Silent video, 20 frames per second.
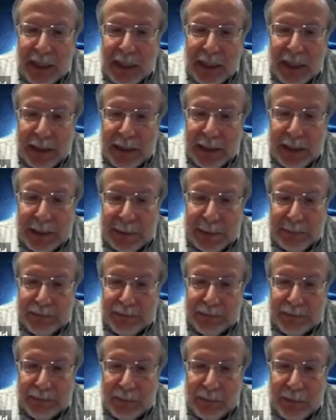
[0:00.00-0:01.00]

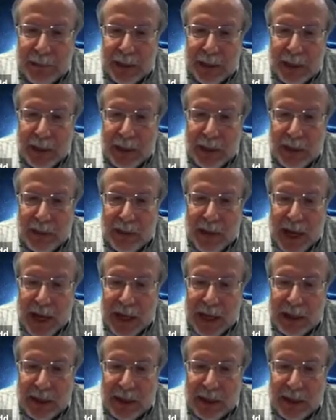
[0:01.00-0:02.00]
um,
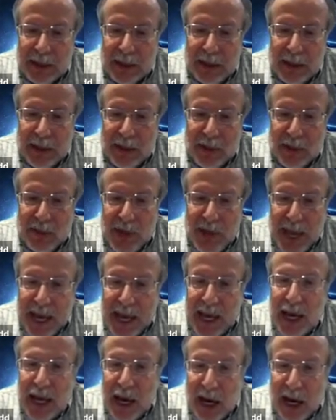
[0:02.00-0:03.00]
that
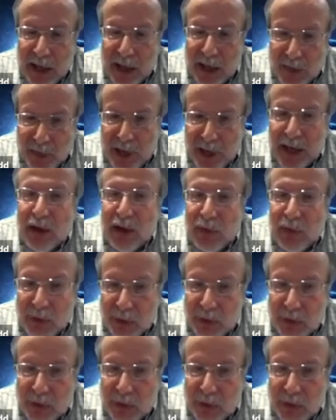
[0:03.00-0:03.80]
they, I think,